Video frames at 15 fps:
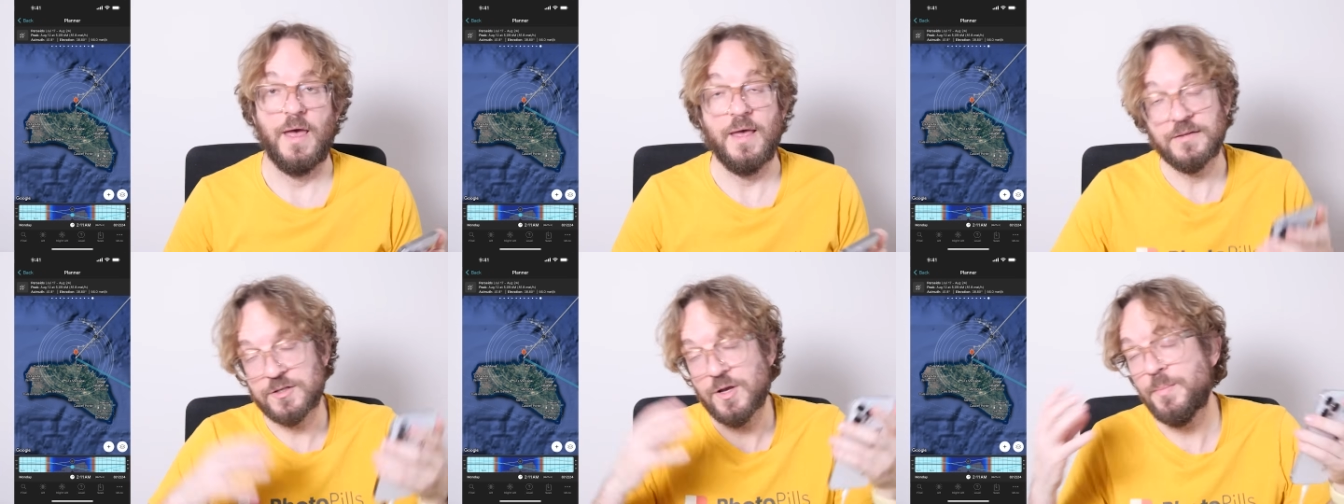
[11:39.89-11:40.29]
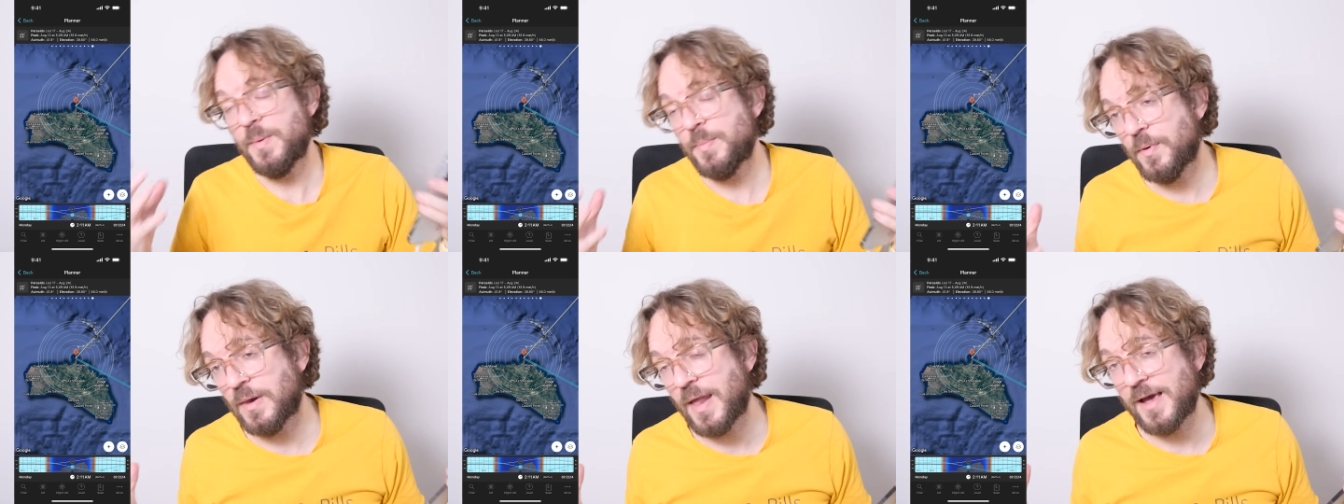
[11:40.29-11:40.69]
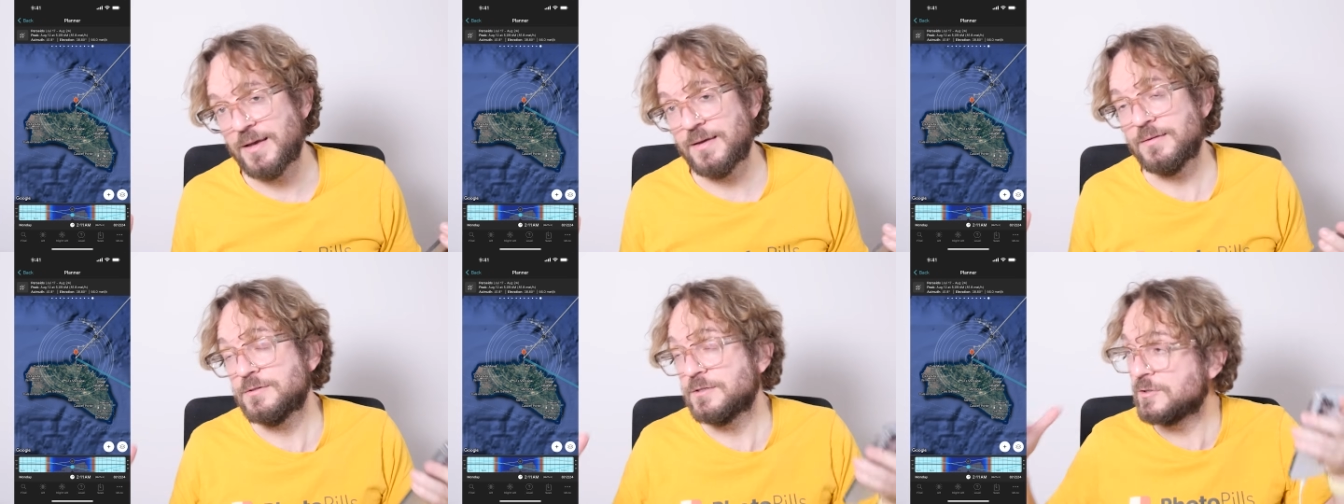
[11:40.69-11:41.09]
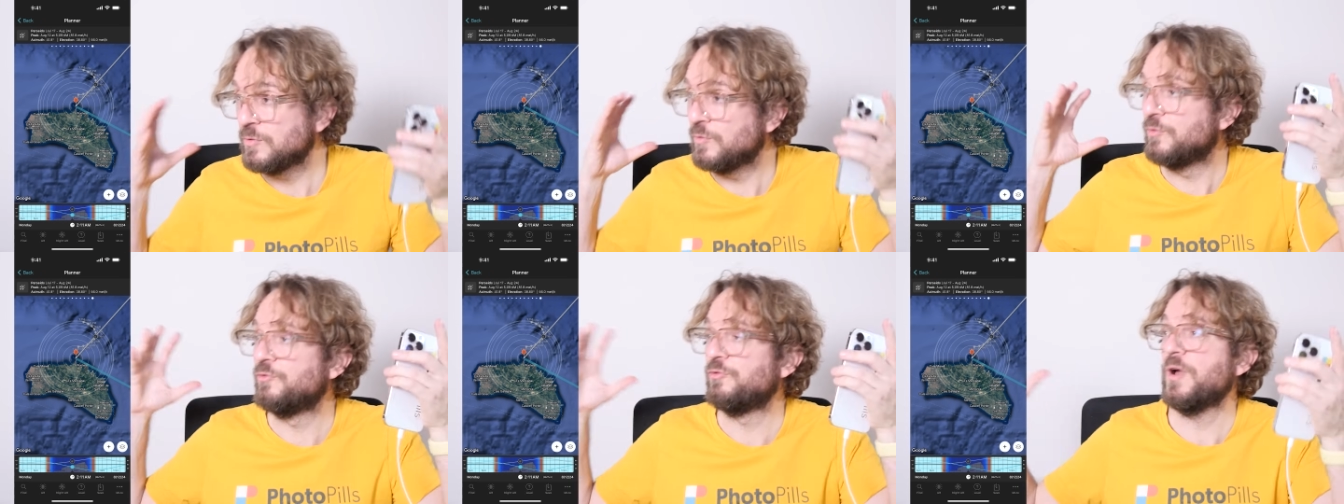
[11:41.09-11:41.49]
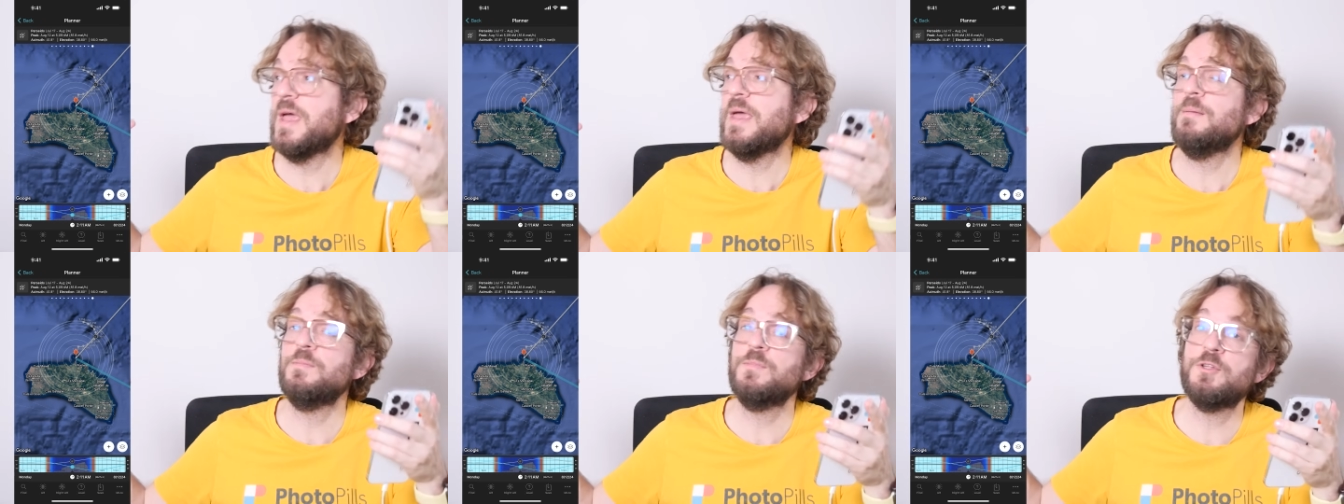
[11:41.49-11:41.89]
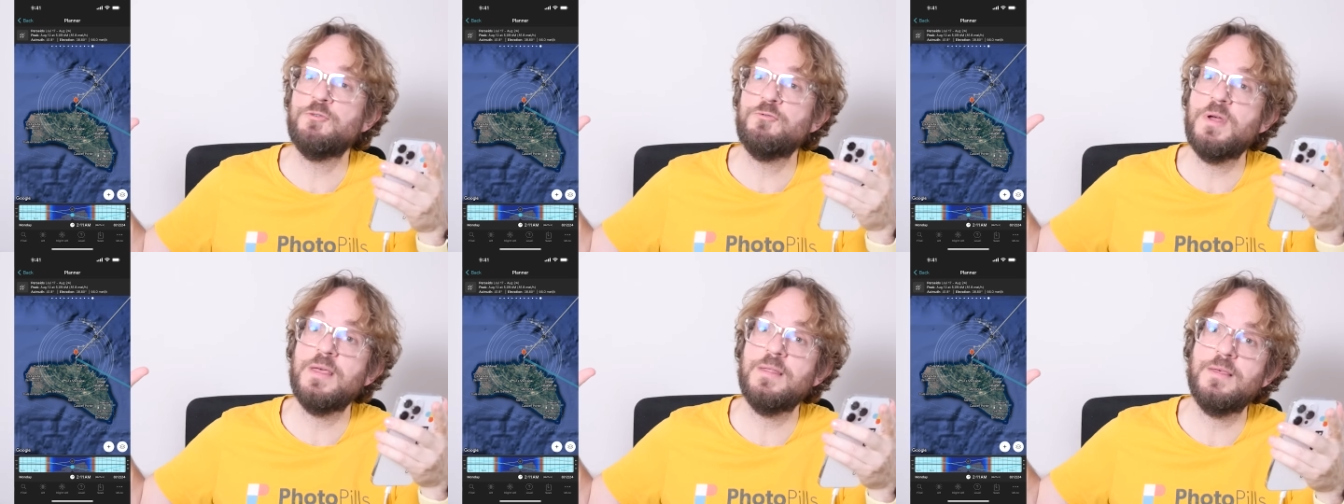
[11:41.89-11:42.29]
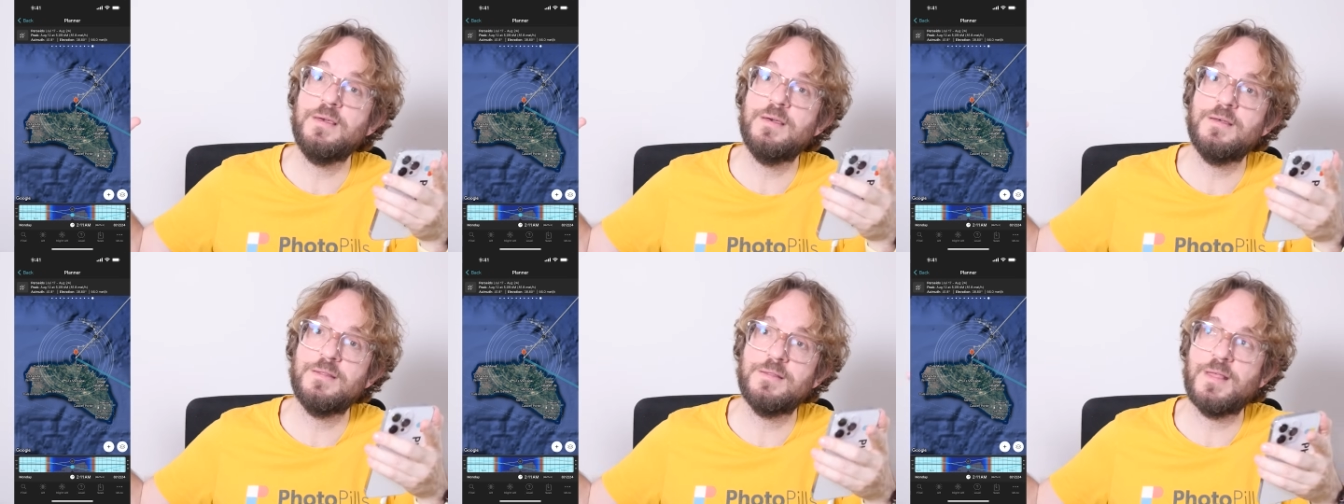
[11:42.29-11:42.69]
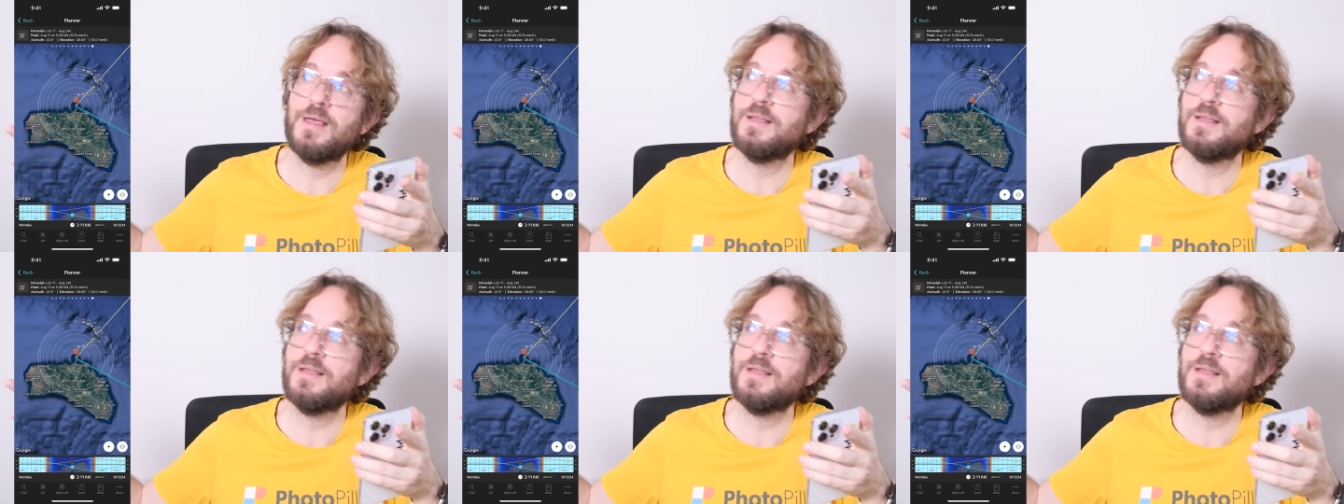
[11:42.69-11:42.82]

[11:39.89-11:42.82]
And some people like to frame the radiant,